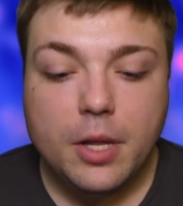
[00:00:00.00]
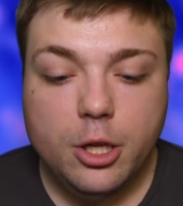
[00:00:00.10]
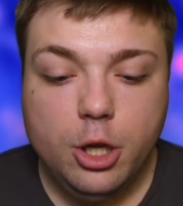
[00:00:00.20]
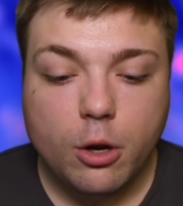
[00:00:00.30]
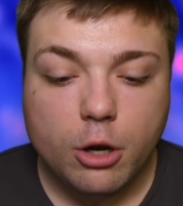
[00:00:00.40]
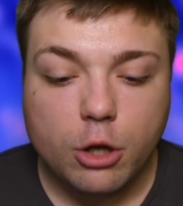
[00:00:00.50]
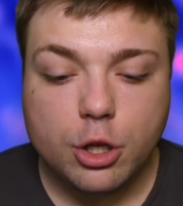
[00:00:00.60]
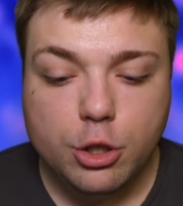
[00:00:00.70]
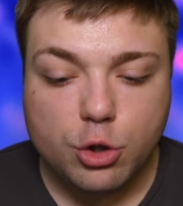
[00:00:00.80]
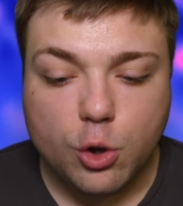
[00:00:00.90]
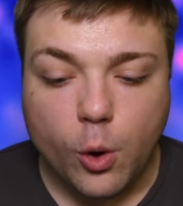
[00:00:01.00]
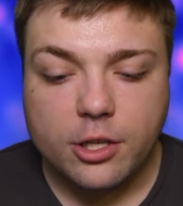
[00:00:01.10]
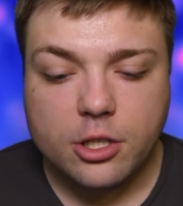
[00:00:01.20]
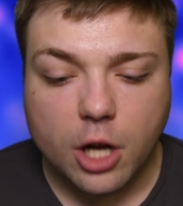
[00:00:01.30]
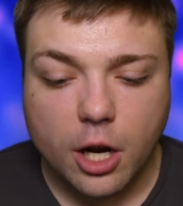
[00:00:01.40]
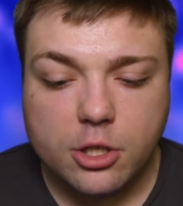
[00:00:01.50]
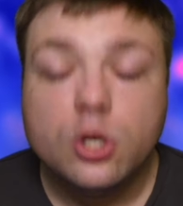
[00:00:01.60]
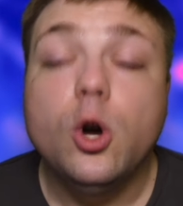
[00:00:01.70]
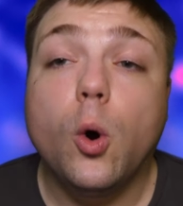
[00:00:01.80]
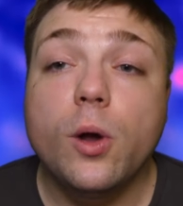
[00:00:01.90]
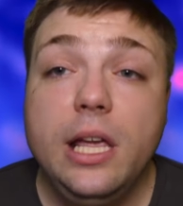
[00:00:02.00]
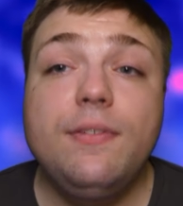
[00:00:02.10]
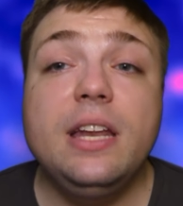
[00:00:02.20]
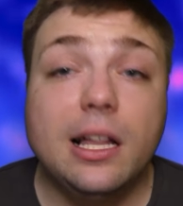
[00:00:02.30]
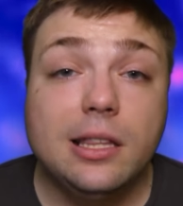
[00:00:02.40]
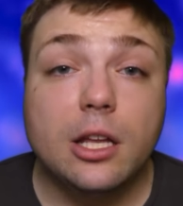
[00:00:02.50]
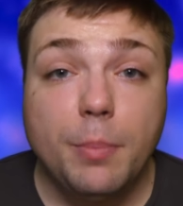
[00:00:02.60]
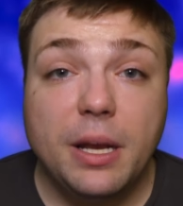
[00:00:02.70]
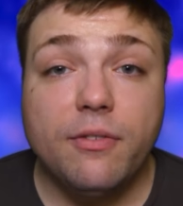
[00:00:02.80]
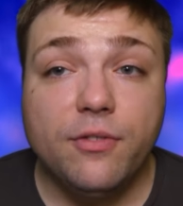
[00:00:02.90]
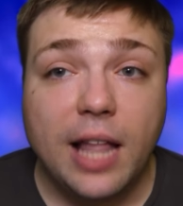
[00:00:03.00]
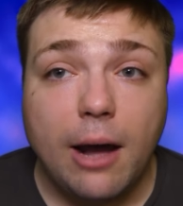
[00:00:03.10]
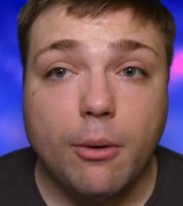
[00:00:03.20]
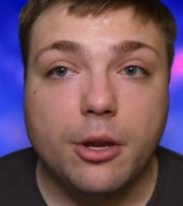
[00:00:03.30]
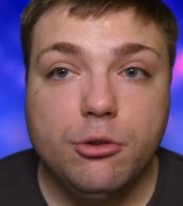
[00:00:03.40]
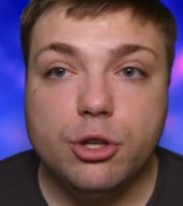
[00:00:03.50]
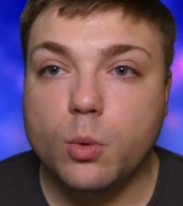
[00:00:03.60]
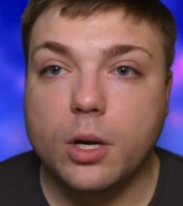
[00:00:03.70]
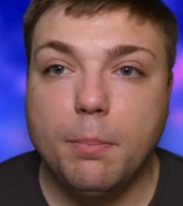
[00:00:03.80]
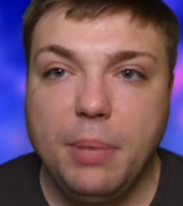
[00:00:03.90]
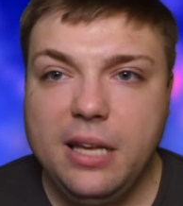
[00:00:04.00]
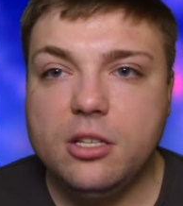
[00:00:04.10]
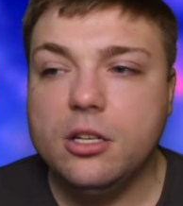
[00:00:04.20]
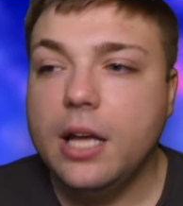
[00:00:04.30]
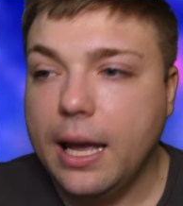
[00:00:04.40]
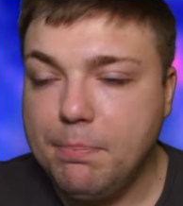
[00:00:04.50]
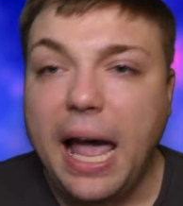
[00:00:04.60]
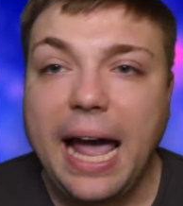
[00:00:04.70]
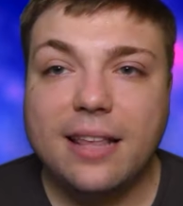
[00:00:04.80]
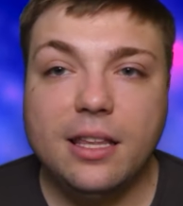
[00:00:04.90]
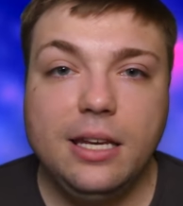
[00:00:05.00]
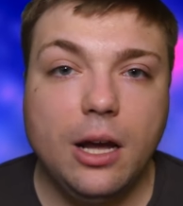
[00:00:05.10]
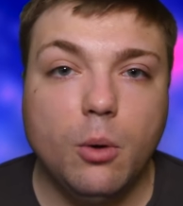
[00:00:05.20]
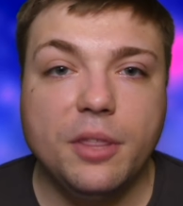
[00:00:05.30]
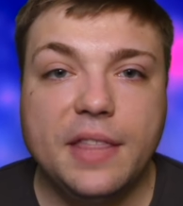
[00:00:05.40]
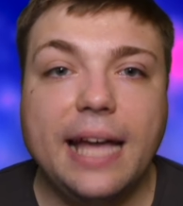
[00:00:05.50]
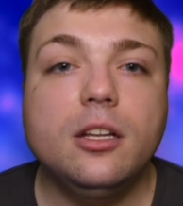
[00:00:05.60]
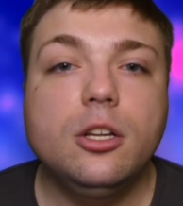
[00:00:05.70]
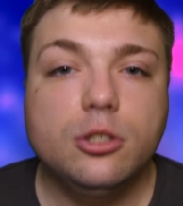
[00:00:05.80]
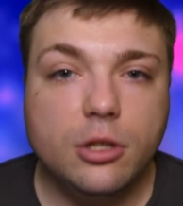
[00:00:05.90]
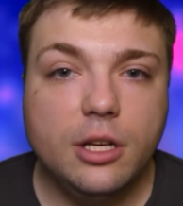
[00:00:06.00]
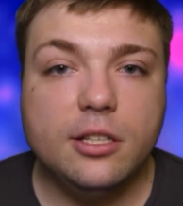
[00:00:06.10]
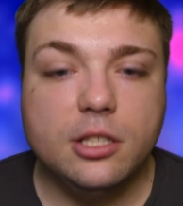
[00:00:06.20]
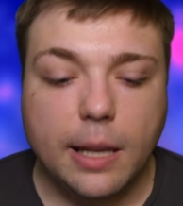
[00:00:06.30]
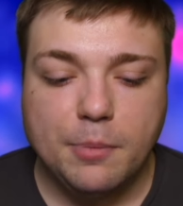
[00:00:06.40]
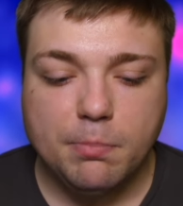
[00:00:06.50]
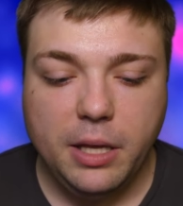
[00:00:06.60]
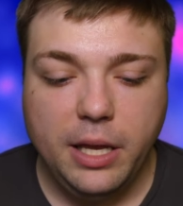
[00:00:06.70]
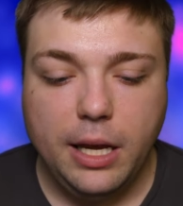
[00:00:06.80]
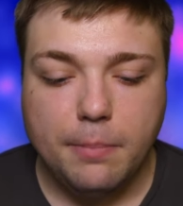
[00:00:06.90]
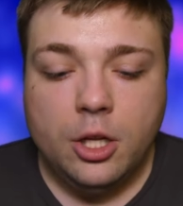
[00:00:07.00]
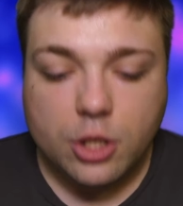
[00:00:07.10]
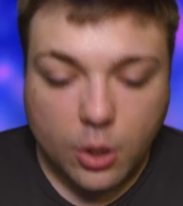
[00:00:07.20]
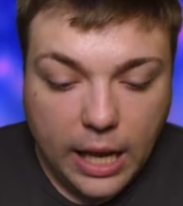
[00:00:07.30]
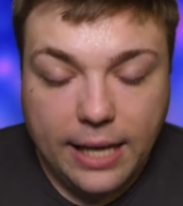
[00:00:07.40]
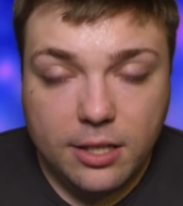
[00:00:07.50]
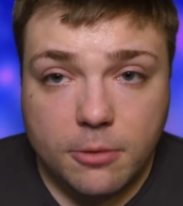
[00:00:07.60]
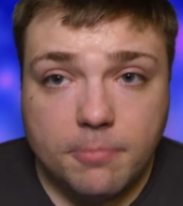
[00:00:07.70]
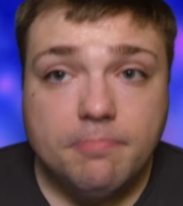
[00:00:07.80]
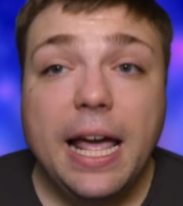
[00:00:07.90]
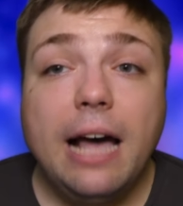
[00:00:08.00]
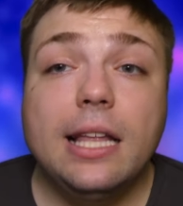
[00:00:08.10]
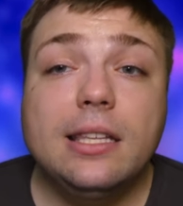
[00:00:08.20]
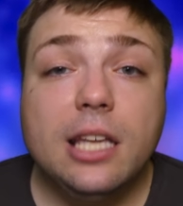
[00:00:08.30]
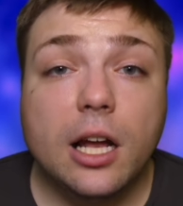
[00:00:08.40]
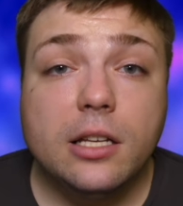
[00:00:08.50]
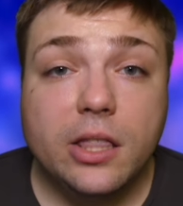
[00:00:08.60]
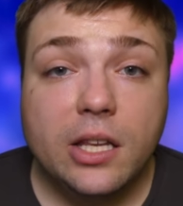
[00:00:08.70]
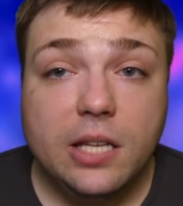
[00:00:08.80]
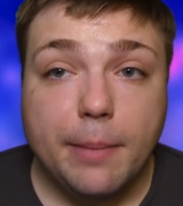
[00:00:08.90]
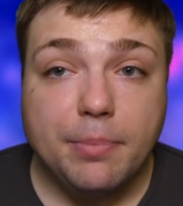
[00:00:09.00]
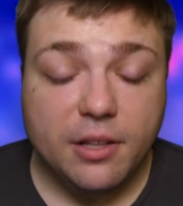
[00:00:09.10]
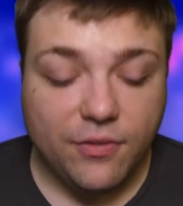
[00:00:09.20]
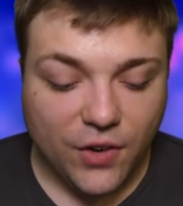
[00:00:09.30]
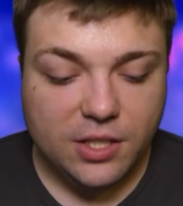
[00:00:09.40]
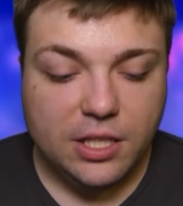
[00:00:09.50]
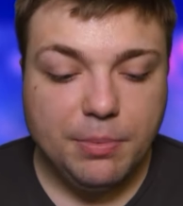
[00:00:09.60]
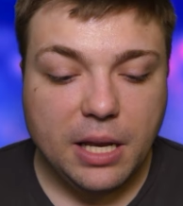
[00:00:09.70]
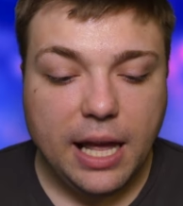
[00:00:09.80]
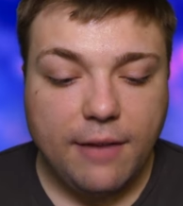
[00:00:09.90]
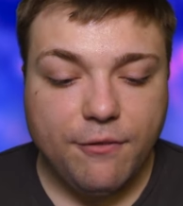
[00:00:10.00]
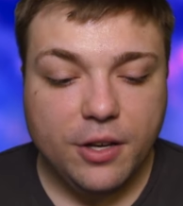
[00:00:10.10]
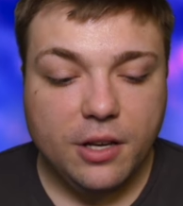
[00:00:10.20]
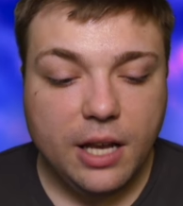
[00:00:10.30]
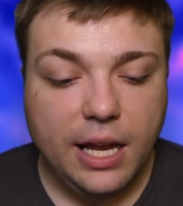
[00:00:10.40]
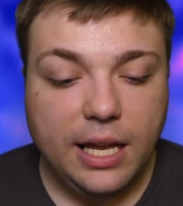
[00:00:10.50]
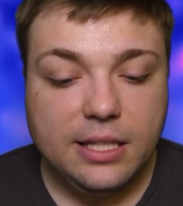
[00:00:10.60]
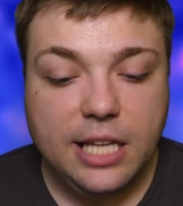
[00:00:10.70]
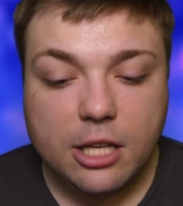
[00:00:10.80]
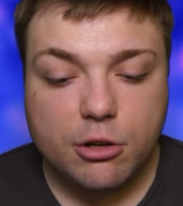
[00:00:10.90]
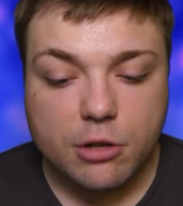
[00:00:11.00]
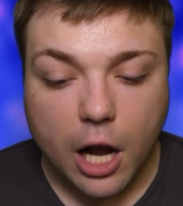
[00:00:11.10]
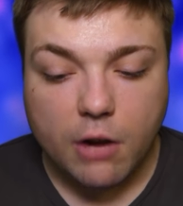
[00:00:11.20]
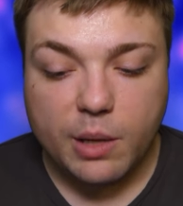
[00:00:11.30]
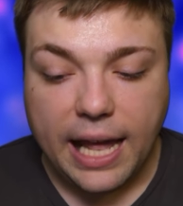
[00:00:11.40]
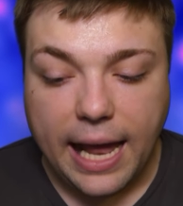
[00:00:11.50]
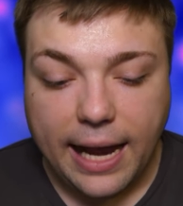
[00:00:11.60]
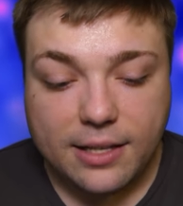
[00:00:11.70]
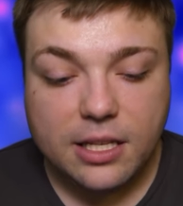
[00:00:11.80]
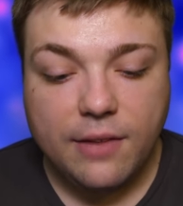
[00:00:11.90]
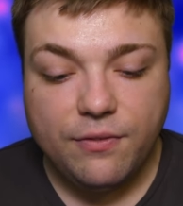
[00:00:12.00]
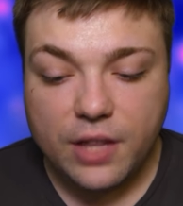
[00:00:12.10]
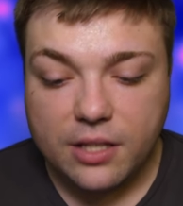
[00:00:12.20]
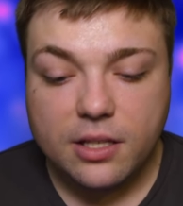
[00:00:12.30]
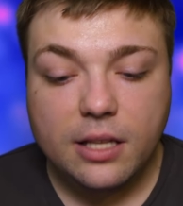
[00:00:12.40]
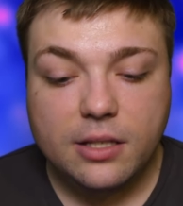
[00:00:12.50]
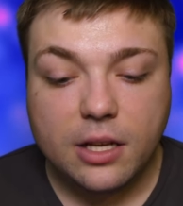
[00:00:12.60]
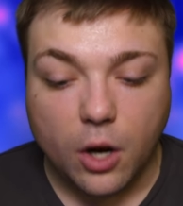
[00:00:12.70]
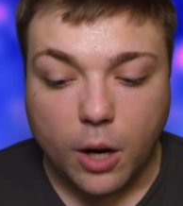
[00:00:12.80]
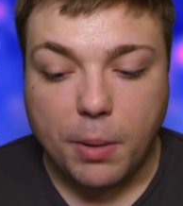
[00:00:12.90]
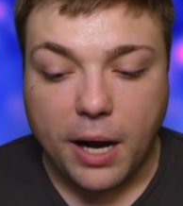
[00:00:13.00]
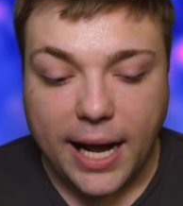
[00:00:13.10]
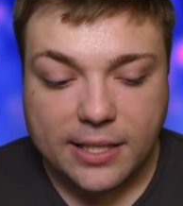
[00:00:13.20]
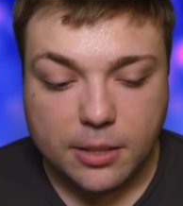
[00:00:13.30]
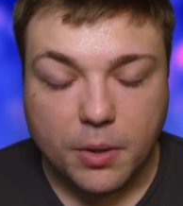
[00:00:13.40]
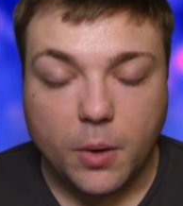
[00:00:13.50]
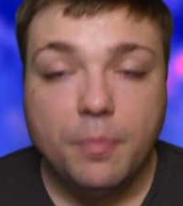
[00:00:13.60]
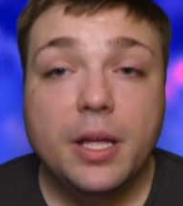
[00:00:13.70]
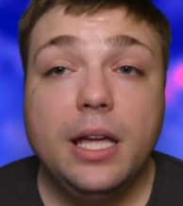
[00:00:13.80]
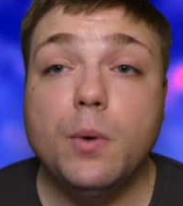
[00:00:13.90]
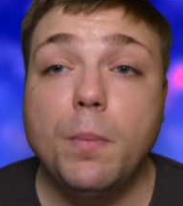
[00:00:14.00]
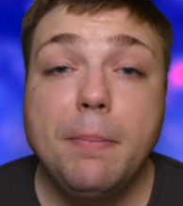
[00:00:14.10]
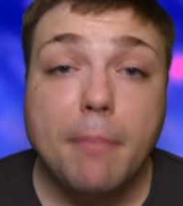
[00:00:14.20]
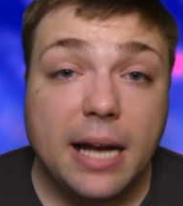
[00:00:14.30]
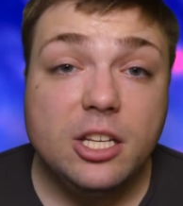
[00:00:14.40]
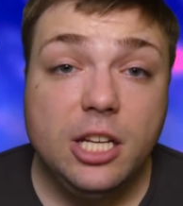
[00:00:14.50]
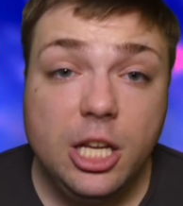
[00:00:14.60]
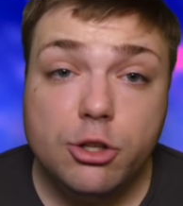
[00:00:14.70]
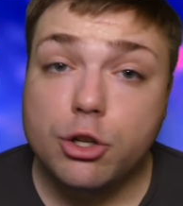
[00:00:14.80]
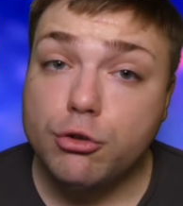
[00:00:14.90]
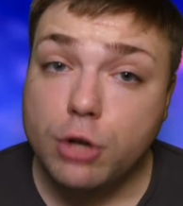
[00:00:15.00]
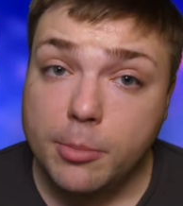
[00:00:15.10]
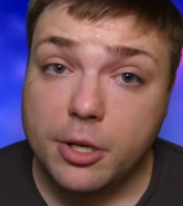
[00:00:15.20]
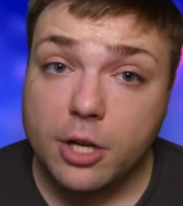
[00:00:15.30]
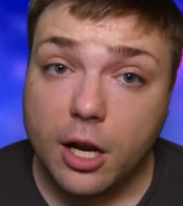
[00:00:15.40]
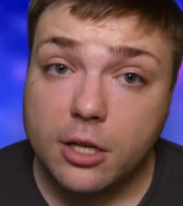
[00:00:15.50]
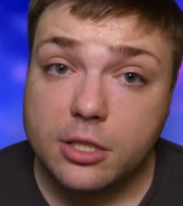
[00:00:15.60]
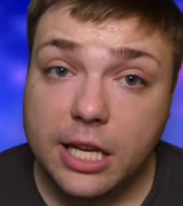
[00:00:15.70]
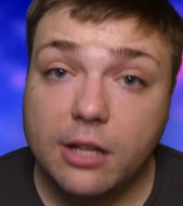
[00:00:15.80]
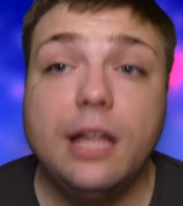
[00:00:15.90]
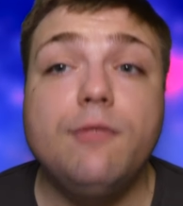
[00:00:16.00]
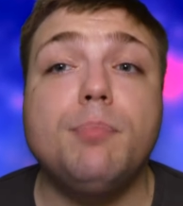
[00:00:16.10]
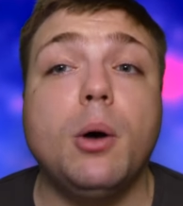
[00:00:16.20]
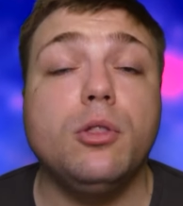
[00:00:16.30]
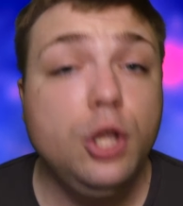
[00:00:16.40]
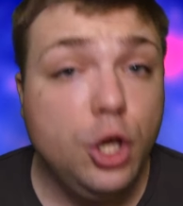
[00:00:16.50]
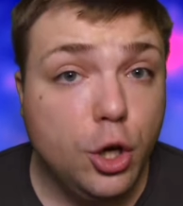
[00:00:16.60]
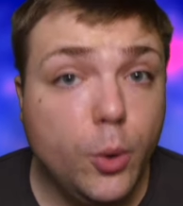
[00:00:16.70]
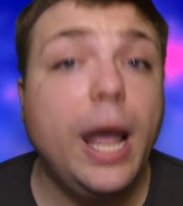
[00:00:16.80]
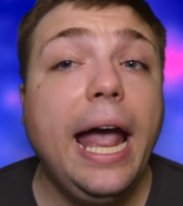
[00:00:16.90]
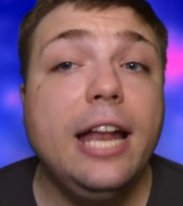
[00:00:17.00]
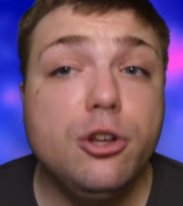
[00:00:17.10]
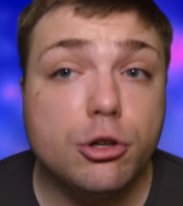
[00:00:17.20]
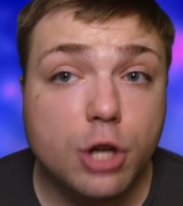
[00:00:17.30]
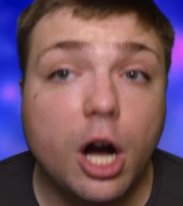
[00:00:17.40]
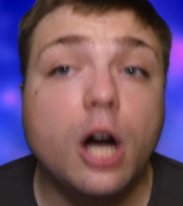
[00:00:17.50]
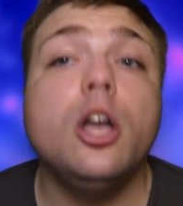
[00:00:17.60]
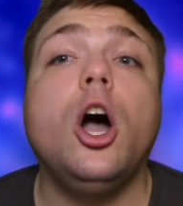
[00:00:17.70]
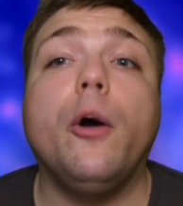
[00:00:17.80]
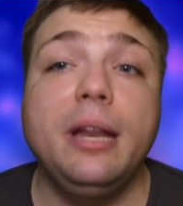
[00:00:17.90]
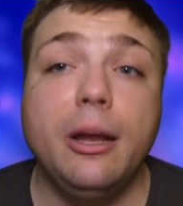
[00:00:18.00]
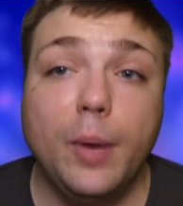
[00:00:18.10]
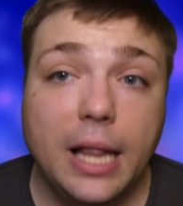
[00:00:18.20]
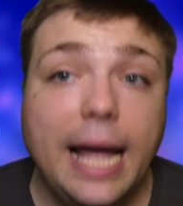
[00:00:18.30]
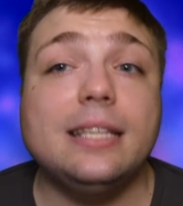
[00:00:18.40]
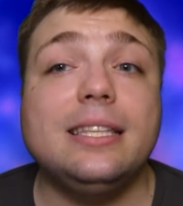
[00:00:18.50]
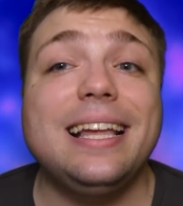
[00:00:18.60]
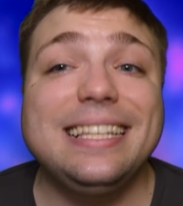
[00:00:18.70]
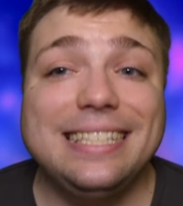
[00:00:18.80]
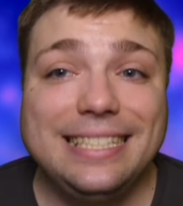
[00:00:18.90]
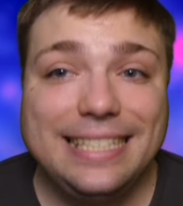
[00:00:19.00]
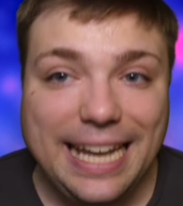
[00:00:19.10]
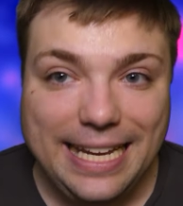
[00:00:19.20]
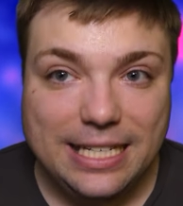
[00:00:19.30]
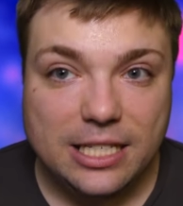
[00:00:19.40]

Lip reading: You can also use cornstarch or even a little bit of flour. You just want to pinch and pack the nail with that so that it stops bleeding. So guys, now let's get on to the tips. The first tip that I have for you today is get your dog relaxed if this is at all possible. It will be much easier to trim your dog's nail if both you and your dog are in a relaxed state.